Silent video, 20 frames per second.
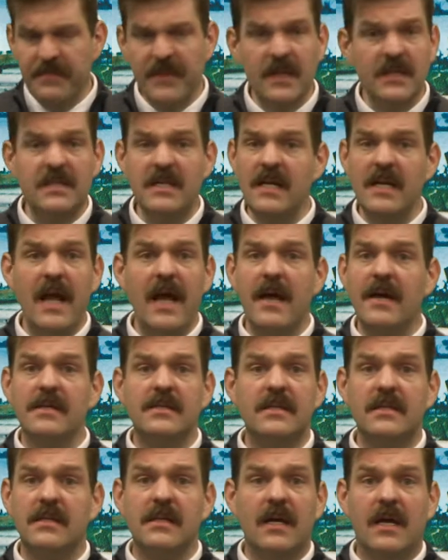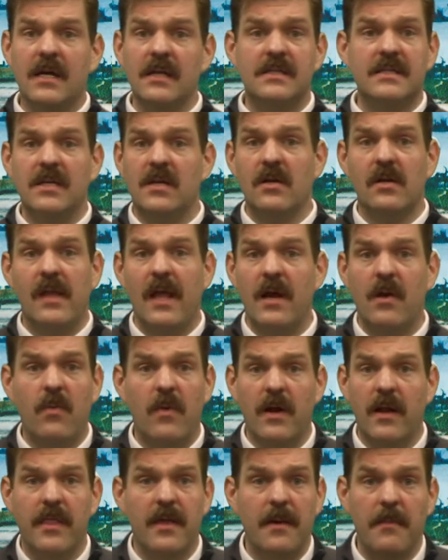D-Day is considered like
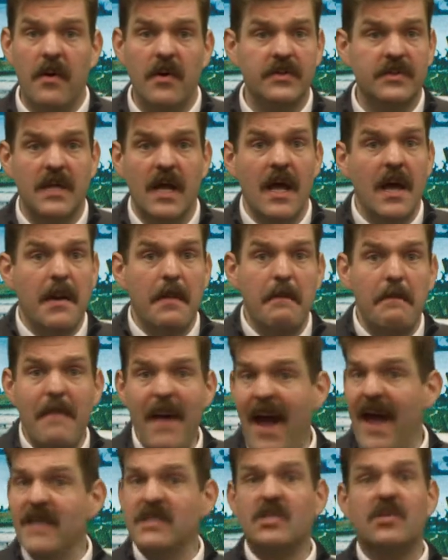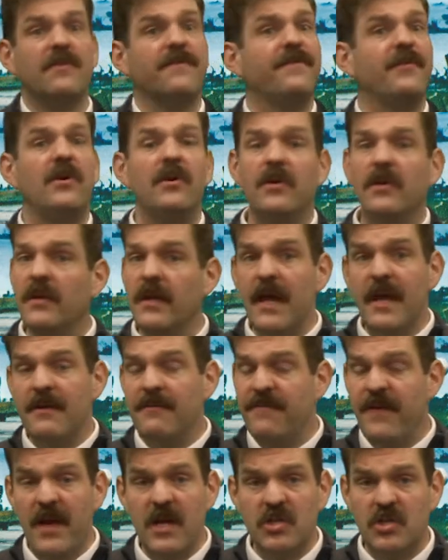one of the most masterful
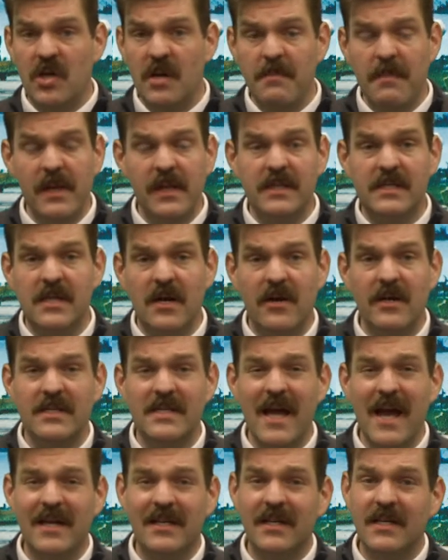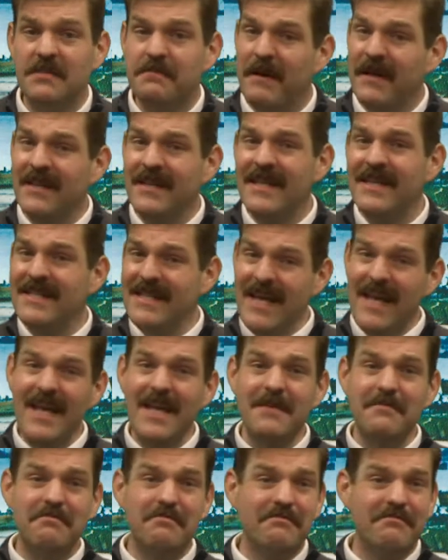invasion and military tactics, but the
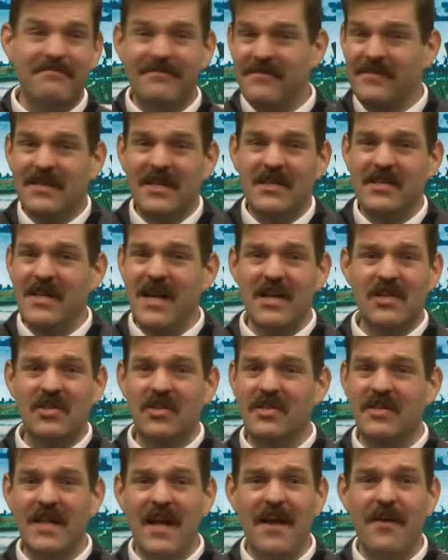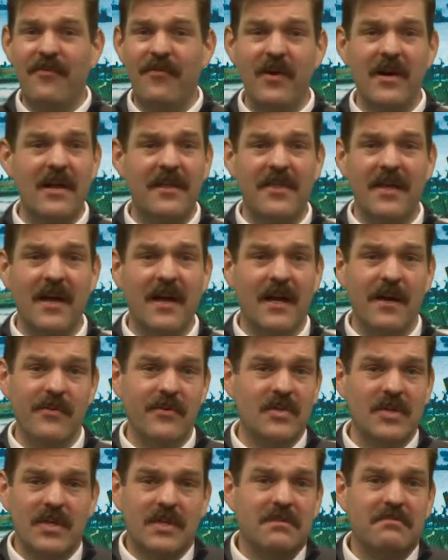D doesn't actually stand for anything. It
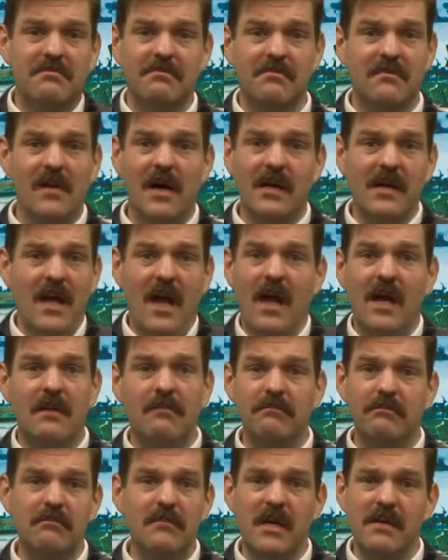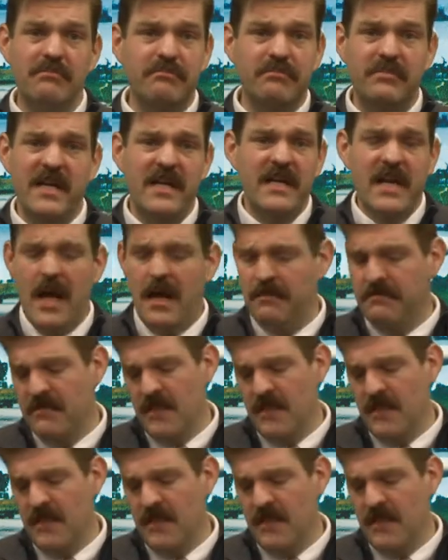was just a day, D-Day.